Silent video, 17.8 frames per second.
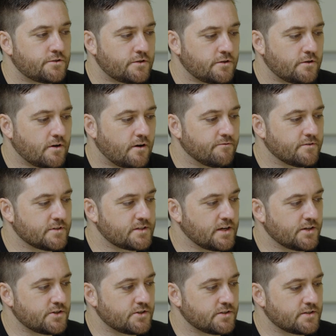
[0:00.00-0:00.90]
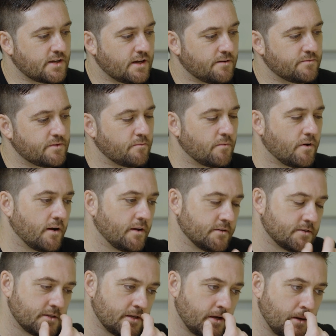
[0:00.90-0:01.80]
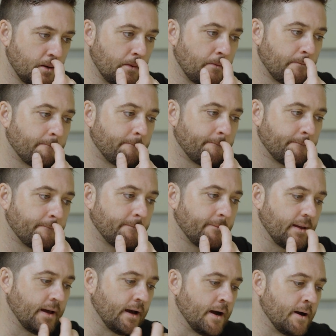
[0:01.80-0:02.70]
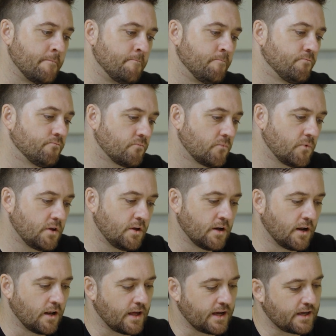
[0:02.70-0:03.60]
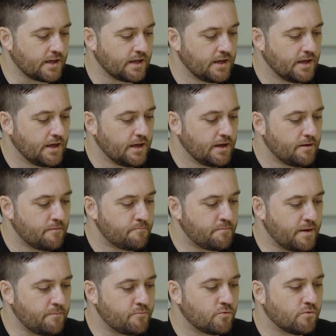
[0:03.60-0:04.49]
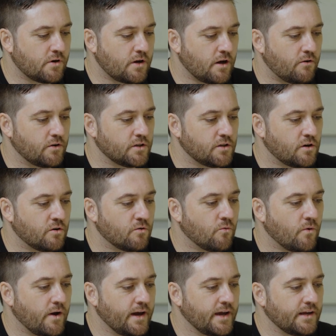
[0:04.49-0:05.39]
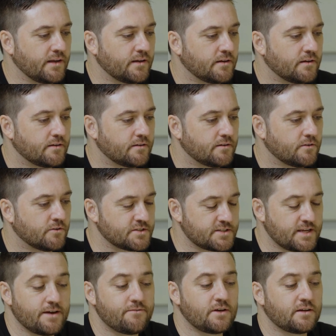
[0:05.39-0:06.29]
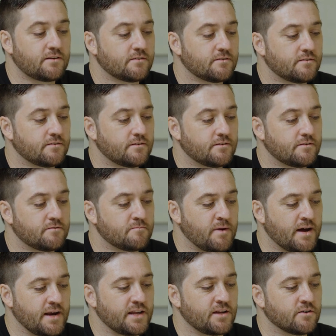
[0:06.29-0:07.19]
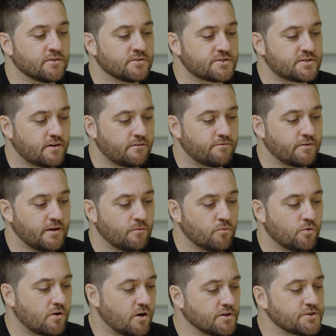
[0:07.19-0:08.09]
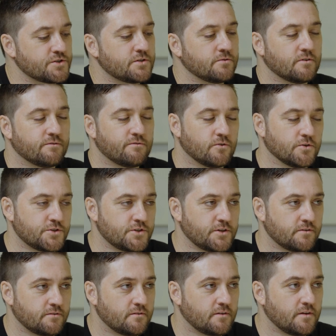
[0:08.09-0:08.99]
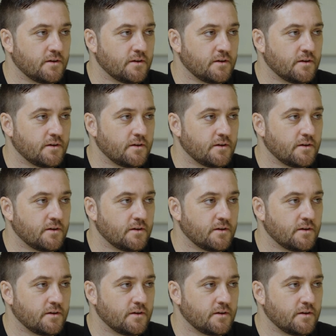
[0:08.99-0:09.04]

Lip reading: Two conversations come to mind. So, like people will go a long way, or saving money on software will cost you a fortune.